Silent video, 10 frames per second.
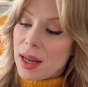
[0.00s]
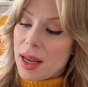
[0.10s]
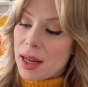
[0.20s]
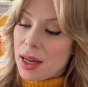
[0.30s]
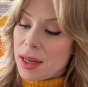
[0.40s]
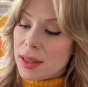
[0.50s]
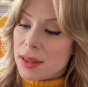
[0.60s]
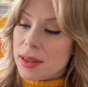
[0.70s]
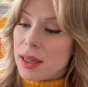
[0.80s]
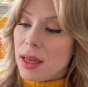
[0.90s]

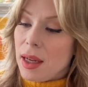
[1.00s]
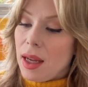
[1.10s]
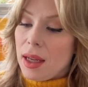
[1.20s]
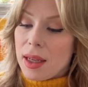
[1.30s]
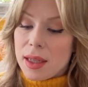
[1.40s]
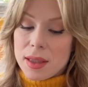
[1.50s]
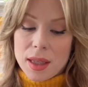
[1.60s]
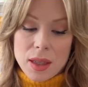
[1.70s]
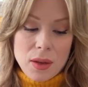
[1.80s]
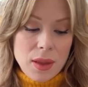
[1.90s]
and
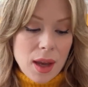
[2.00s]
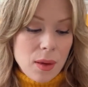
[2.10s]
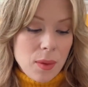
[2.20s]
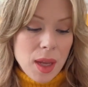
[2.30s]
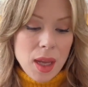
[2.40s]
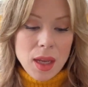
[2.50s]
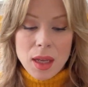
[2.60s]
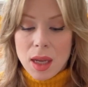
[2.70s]
continue that way.